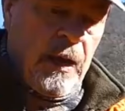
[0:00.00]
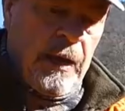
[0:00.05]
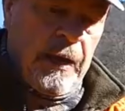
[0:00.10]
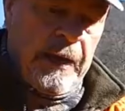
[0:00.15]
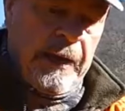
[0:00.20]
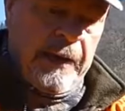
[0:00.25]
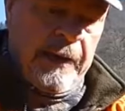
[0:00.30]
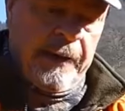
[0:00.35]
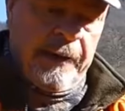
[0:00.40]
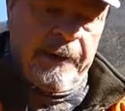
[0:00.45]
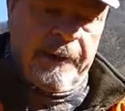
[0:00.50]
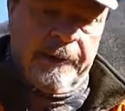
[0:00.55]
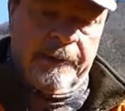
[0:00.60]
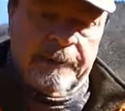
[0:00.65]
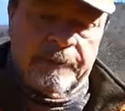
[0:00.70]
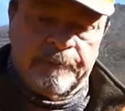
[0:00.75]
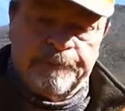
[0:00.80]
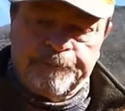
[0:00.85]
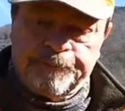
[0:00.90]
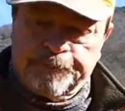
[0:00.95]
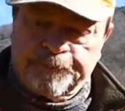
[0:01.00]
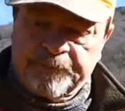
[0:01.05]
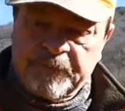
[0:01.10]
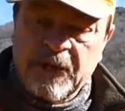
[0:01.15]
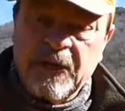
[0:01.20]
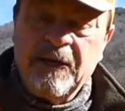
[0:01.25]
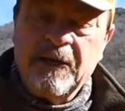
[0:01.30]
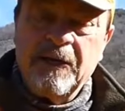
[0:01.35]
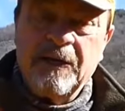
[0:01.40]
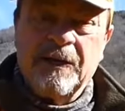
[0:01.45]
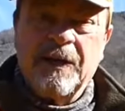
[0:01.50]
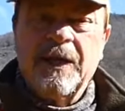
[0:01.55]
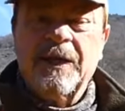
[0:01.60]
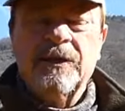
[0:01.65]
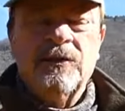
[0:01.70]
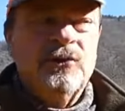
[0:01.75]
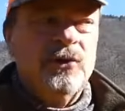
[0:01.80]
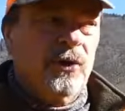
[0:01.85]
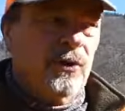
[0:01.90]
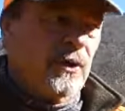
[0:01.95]
uh,
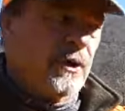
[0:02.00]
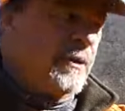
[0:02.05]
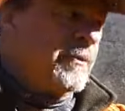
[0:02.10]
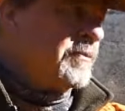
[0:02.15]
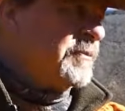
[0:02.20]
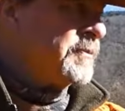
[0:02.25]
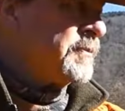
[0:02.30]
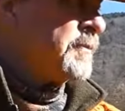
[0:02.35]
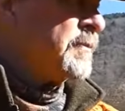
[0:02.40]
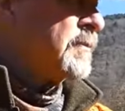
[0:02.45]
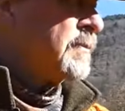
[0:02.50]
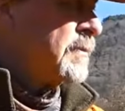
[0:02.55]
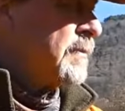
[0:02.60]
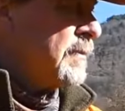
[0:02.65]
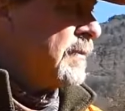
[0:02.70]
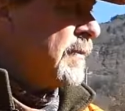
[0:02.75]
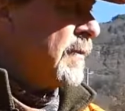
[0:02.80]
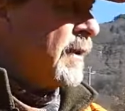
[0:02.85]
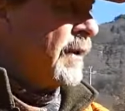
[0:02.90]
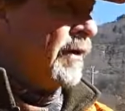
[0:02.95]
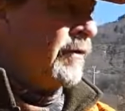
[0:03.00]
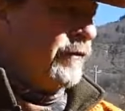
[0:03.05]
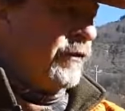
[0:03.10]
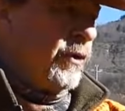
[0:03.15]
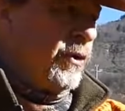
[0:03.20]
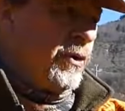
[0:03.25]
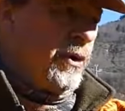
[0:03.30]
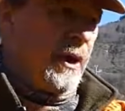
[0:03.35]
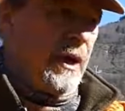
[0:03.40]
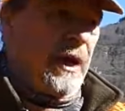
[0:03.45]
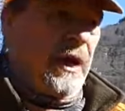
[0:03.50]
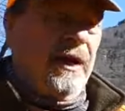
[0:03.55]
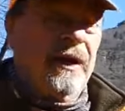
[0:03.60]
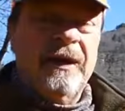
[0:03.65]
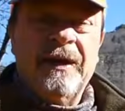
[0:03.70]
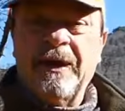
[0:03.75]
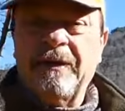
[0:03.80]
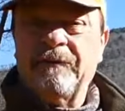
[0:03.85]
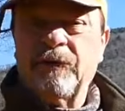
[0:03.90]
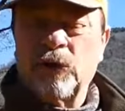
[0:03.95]
indication for
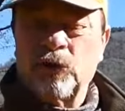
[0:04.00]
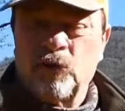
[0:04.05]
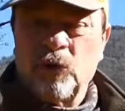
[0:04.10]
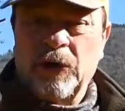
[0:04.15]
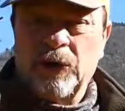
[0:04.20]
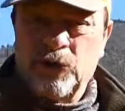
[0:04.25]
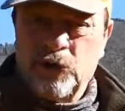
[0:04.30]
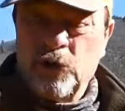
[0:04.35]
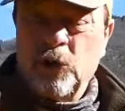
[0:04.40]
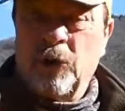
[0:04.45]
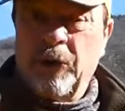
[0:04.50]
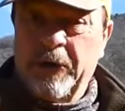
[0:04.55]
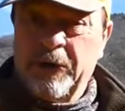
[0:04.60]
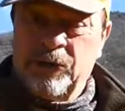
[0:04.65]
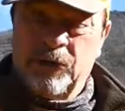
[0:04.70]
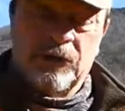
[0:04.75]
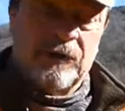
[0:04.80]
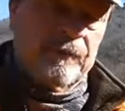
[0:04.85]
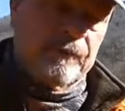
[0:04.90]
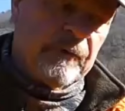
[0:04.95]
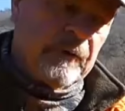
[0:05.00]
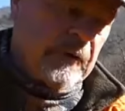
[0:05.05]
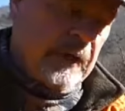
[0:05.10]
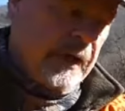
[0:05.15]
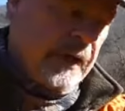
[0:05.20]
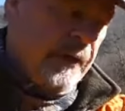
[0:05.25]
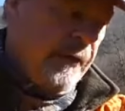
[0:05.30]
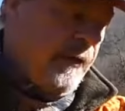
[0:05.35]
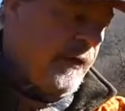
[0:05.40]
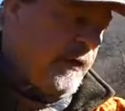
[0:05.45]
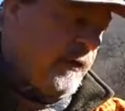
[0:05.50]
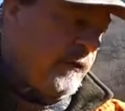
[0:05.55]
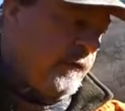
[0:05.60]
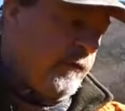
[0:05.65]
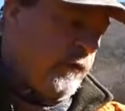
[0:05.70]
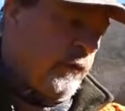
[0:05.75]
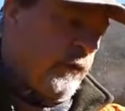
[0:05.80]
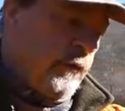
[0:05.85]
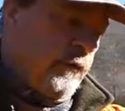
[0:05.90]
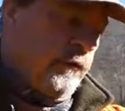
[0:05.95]
an eventual choice eh?
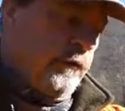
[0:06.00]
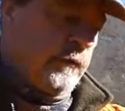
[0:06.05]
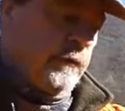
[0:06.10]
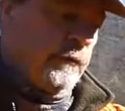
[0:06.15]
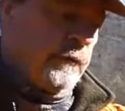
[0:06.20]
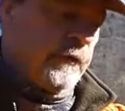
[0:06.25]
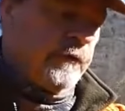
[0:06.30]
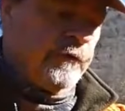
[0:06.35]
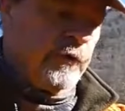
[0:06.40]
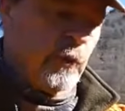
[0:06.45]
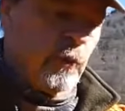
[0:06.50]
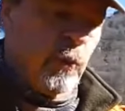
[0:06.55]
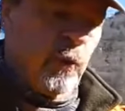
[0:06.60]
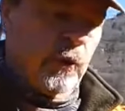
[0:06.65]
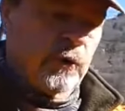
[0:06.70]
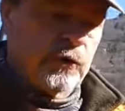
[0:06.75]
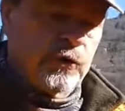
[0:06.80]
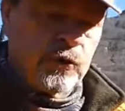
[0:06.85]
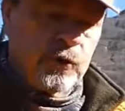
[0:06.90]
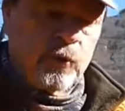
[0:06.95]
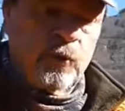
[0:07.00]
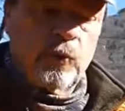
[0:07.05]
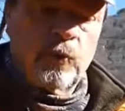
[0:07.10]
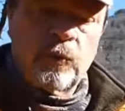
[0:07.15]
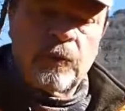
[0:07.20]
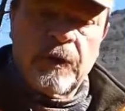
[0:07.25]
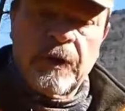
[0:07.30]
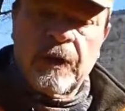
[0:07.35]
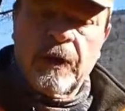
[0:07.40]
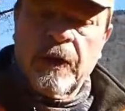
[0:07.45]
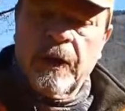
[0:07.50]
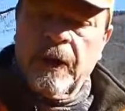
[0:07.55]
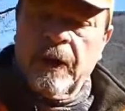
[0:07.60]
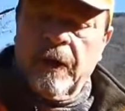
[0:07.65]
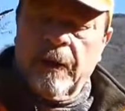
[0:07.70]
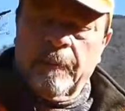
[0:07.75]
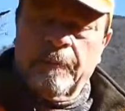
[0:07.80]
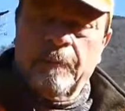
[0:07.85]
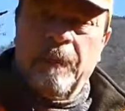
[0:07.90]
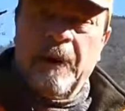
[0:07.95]
or if you want to
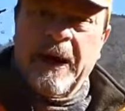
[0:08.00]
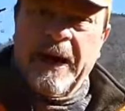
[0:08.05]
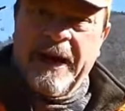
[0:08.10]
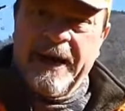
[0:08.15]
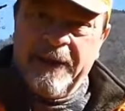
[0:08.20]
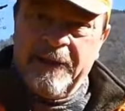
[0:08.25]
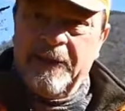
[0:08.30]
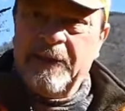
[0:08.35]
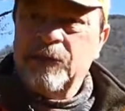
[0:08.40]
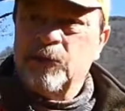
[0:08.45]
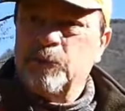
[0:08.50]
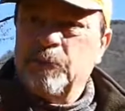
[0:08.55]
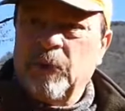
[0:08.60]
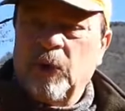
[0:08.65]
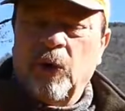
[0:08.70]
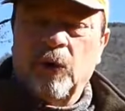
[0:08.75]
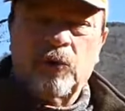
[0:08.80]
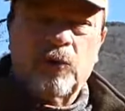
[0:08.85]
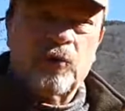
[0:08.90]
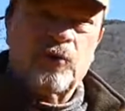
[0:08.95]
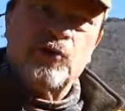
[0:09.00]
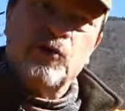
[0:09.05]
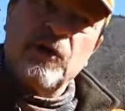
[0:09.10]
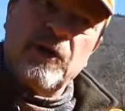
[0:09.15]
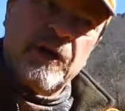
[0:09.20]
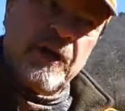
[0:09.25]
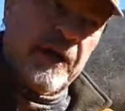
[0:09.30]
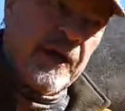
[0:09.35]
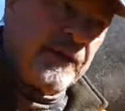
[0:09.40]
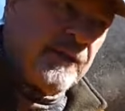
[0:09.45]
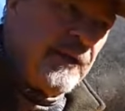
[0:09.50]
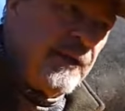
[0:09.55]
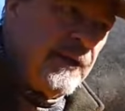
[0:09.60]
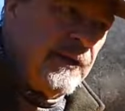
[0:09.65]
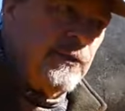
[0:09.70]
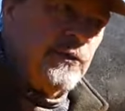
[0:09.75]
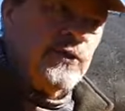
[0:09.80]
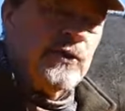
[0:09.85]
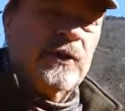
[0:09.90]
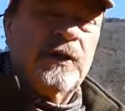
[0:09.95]
buy these products uh, at
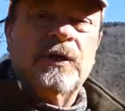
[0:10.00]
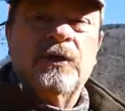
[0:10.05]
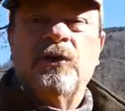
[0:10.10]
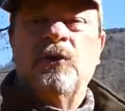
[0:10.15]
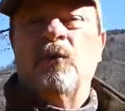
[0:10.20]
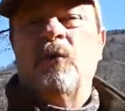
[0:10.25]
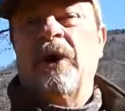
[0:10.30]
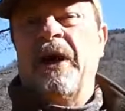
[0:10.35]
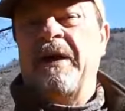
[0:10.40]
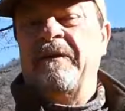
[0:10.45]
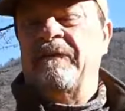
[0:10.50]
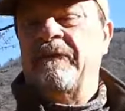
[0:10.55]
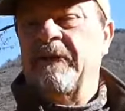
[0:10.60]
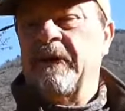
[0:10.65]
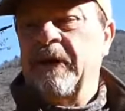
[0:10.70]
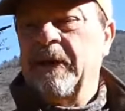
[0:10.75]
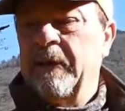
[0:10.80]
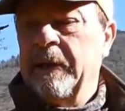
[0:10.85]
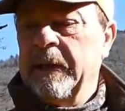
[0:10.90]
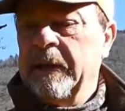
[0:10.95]
least uh, you have uh,